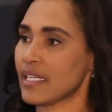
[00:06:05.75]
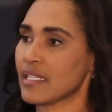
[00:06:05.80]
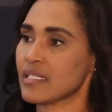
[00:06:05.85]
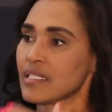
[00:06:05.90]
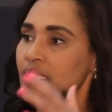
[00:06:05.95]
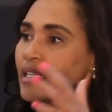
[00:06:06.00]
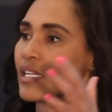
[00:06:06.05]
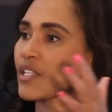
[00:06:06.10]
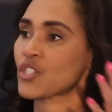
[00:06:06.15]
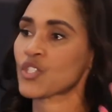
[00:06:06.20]

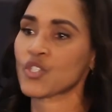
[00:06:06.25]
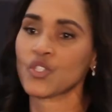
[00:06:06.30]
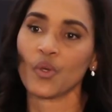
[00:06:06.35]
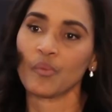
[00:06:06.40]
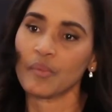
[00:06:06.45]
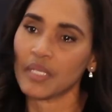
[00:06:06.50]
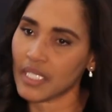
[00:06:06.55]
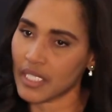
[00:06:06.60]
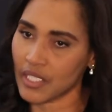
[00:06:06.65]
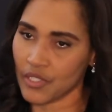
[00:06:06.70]
And there are so
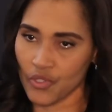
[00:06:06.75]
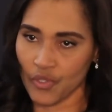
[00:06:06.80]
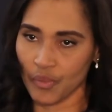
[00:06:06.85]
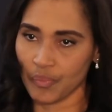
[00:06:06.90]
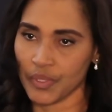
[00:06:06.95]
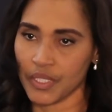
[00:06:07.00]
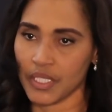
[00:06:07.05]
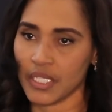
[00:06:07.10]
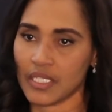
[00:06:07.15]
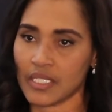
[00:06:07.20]
many
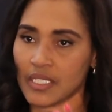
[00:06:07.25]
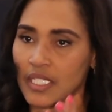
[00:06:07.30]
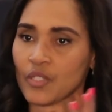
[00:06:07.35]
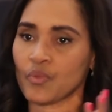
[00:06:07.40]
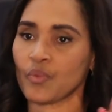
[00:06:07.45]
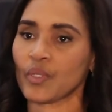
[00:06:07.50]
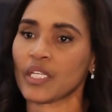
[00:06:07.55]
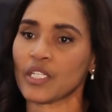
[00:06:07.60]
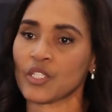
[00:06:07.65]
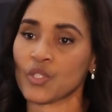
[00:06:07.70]
entrepreneurs that
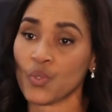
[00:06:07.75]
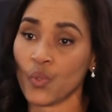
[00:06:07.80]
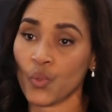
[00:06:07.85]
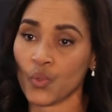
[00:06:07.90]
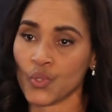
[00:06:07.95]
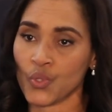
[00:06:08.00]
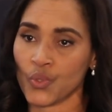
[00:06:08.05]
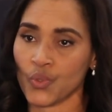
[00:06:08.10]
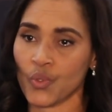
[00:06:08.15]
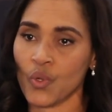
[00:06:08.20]
we can
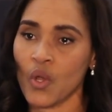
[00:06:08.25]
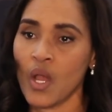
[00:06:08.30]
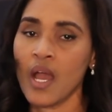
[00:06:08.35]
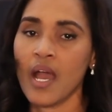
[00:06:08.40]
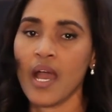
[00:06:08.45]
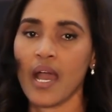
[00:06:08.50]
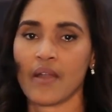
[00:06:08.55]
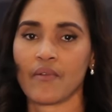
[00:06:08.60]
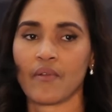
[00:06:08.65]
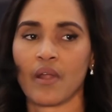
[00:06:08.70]
talk to
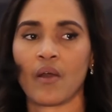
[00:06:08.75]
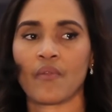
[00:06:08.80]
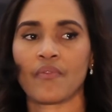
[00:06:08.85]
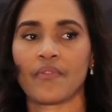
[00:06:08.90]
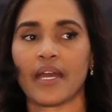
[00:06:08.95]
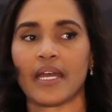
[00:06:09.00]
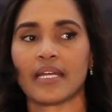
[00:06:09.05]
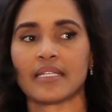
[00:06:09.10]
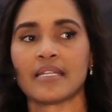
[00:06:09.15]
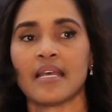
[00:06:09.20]
around
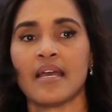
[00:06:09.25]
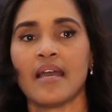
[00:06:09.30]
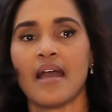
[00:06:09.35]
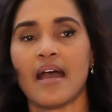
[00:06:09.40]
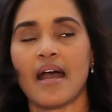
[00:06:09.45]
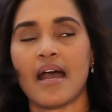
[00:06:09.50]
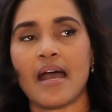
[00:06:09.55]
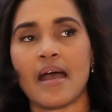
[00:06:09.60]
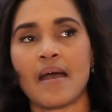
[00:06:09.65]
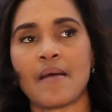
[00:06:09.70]
that.
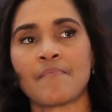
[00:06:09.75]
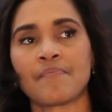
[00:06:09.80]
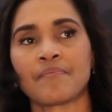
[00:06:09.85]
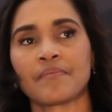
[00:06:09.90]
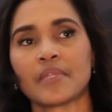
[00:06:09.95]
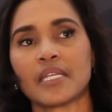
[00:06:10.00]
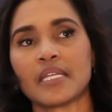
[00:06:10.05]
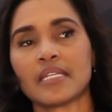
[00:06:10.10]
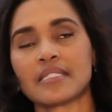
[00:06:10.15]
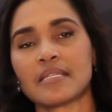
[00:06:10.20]

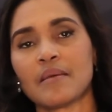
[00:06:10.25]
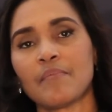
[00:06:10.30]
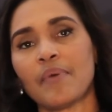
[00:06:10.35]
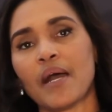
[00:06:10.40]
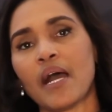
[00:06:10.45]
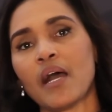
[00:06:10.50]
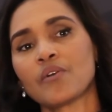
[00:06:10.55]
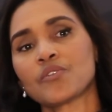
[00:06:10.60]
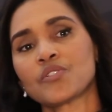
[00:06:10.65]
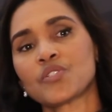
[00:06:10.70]
It's
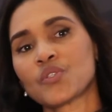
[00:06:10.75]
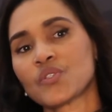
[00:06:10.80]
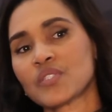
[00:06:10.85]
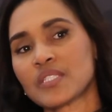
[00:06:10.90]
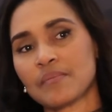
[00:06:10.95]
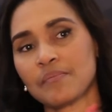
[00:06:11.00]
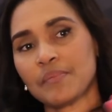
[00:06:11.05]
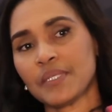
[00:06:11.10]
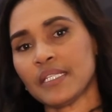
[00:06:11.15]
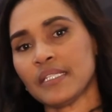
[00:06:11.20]
about
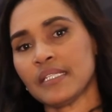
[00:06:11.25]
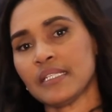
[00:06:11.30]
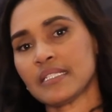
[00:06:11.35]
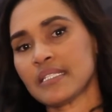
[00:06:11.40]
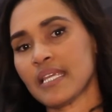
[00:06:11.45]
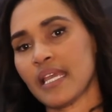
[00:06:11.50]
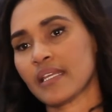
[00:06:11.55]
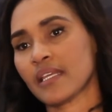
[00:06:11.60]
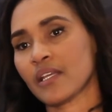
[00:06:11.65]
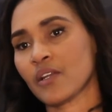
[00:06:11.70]
Zuzibini
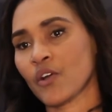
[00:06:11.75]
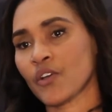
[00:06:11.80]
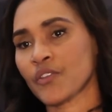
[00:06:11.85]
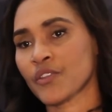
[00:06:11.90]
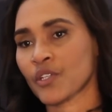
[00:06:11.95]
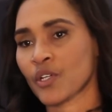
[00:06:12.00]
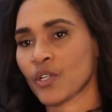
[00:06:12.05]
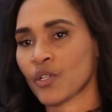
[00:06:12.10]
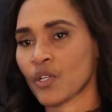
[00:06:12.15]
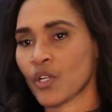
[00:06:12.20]
taking on
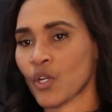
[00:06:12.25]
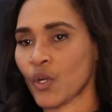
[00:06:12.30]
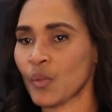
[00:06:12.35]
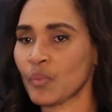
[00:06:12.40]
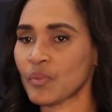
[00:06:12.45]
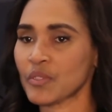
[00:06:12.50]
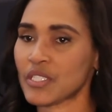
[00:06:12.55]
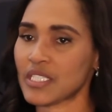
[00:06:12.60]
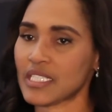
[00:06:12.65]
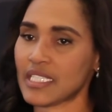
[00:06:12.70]
the
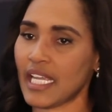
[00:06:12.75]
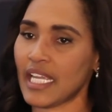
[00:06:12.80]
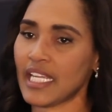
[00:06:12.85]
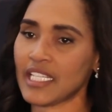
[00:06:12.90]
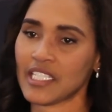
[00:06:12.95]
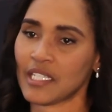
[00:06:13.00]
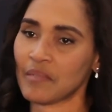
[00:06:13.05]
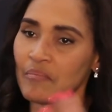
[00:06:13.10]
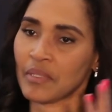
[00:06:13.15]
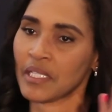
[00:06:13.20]
global
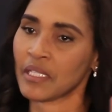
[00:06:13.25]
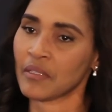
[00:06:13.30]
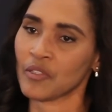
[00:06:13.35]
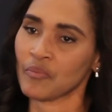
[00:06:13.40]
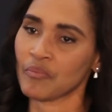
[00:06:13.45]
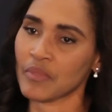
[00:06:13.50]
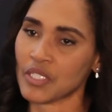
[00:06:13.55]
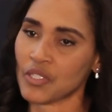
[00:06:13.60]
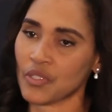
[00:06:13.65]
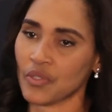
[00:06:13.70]
stage and being
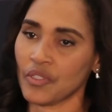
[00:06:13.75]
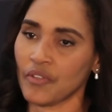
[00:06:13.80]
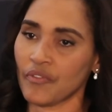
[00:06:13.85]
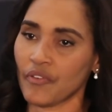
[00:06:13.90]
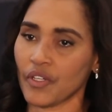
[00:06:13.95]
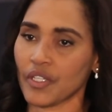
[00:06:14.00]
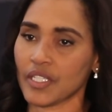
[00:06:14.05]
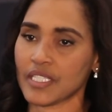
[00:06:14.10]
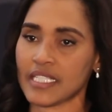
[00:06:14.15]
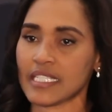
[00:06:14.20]
Miss
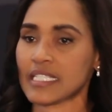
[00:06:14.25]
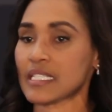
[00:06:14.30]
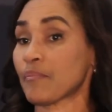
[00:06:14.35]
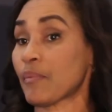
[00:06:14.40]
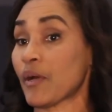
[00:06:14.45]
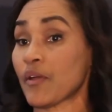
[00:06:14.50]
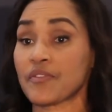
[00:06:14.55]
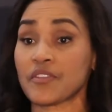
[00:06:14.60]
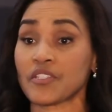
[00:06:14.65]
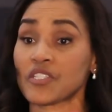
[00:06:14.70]
Universe. It's
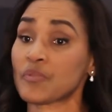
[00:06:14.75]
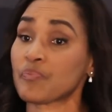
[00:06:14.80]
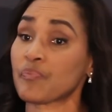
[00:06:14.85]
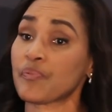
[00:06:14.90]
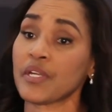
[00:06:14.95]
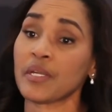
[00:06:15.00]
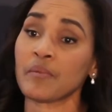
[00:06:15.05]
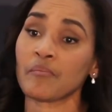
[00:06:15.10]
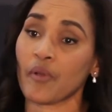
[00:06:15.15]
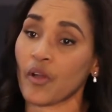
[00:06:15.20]
about the
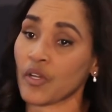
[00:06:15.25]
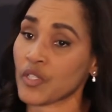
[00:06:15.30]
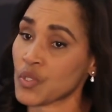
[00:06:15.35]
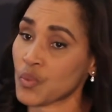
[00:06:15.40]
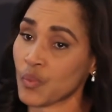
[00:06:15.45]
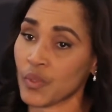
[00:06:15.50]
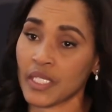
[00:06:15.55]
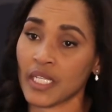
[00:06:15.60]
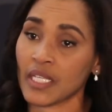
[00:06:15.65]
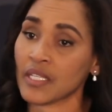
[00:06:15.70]
Springboks
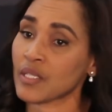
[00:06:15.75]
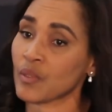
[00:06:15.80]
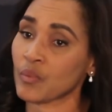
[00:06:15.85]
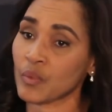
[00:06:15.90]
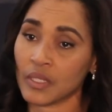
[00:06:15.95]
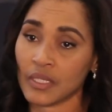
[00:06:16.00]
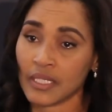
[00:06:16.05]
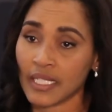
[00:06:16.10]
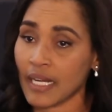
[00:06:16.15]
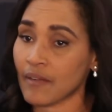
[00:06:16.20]
winning the
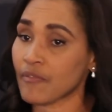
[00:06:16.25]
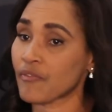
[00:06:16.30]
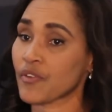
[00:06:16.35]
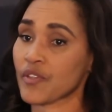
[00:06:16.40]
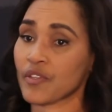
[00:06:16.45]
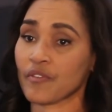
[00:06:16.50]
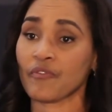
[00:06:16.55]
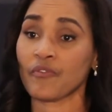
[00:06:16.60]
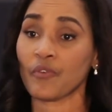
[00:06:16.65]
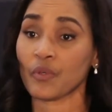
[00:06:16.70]
World Cup for
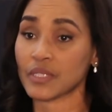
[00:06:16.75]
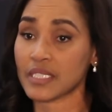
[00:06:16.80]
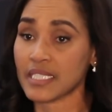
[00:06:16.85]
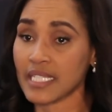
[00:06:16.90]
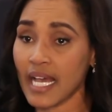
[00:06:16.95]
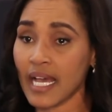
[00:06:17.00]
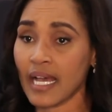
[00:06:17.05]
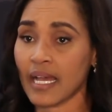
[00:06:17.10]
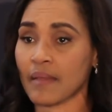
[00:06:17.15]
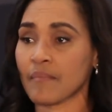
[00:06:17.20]
the 4th
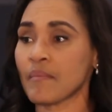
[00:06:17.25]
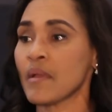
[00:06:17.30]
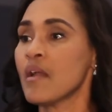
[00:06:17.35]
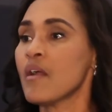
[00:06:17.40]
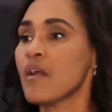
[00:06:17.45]
time.